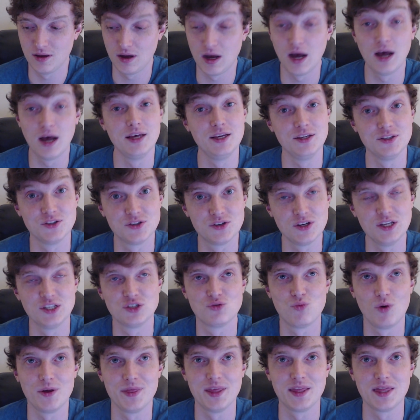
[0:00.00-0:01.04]
is
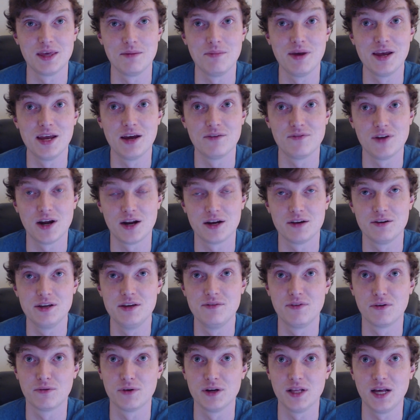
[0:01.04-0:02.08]
one that they may have not
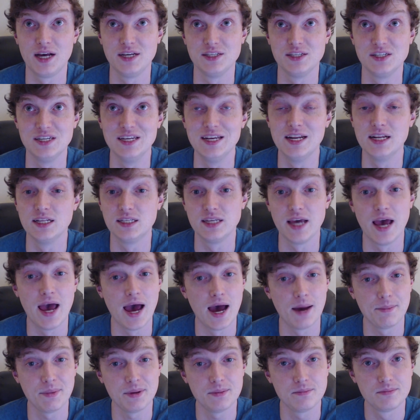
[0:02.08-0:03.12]
even realized needed to
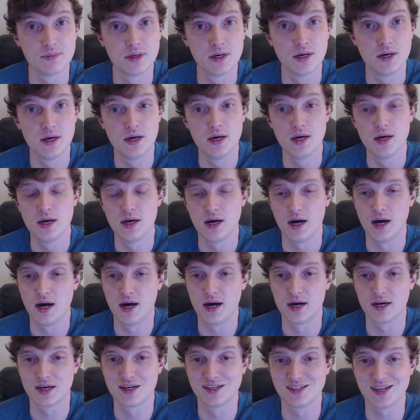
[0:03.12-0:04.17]
happen.
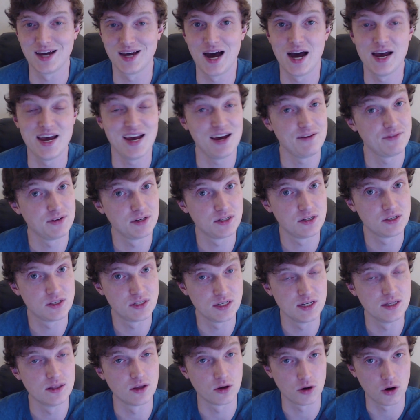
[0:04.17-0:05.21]
Because I haven't
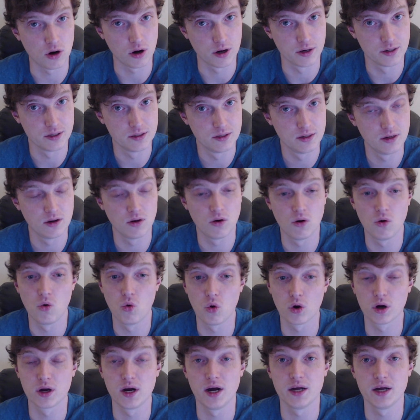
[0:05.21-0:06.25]
seen the card
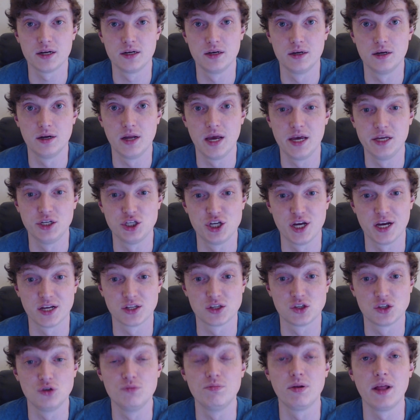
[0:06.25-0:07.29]
or gotten a chance
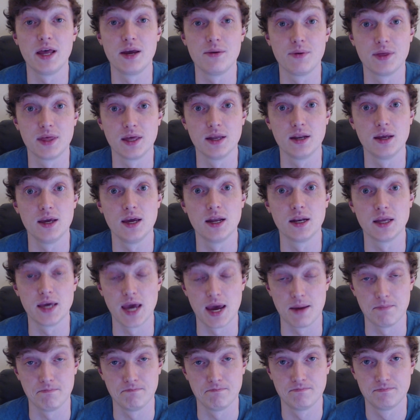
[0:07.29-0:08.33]
to play with it in
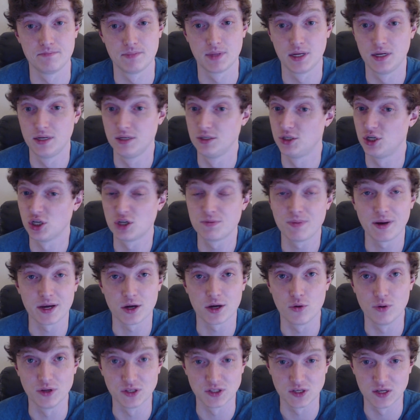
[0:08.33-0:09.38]
game, just by
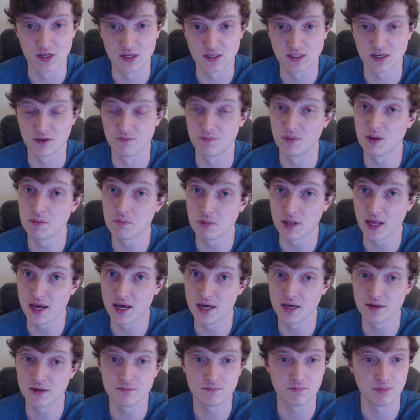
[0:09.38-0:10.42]
coincidence. I've been
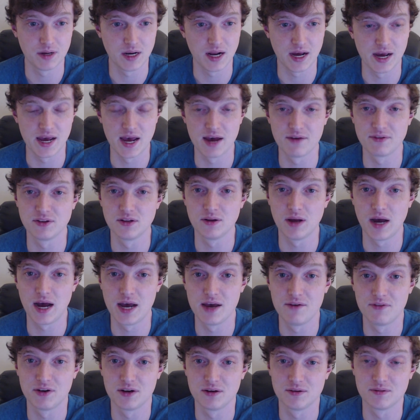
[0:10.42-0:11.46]
playing, but I haven't
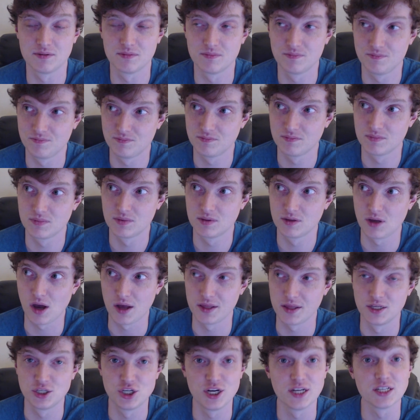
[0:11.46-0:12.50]
gotten
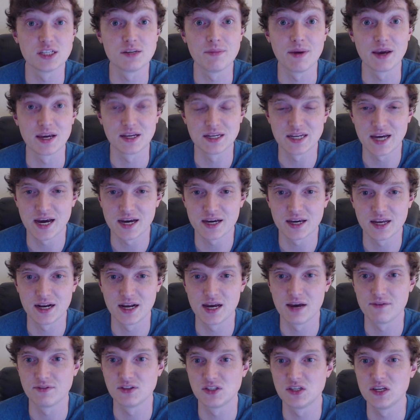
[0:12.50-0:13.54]
the chance to make a deck, and I
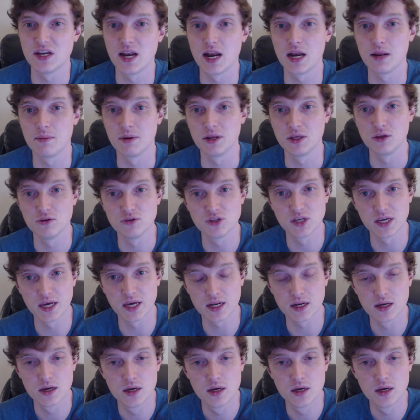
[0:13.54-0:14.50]
haven't seen anybody using it.